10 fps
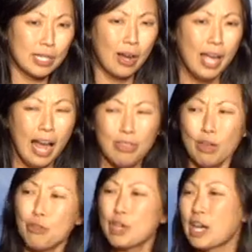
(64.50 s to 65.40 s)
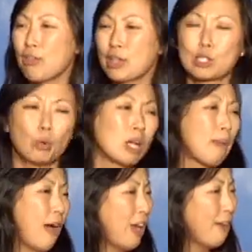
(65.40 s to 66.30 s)
now. And the other thing that I think that's weird
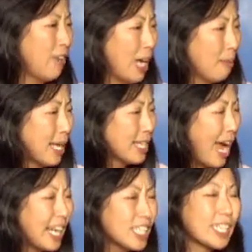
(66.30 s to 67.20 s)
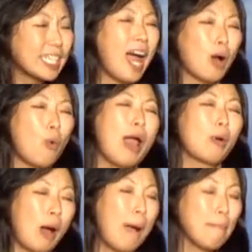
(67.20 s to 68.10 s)
about that family is I just cannot
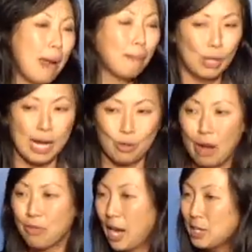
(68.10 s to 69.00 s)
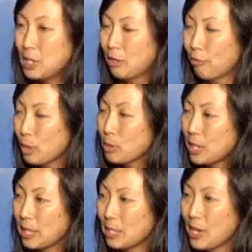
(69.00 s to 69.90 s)
quite wrap my brain around the idea for those
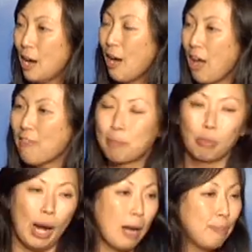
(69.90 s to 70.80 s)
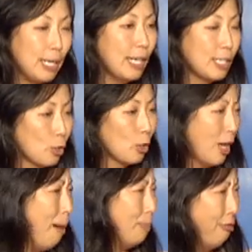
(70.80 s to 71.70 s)
kids of having Brad Pitt as your
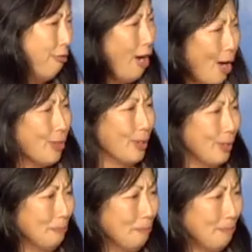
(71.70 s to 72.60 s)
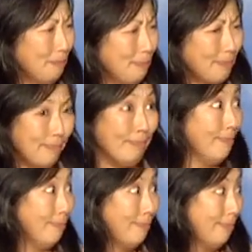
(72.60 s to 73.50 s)
adoptive father.
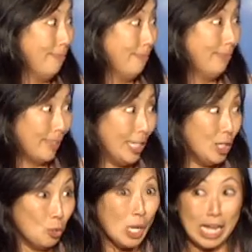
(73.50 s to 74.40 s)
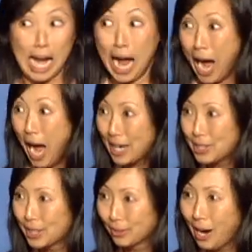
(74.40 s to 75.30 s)
Because he's really
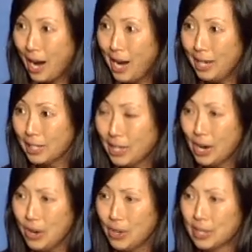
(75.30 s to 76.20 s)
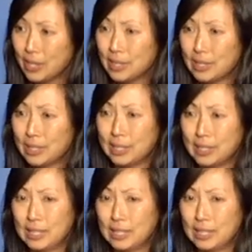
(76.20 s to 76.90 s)
hot, right? You know?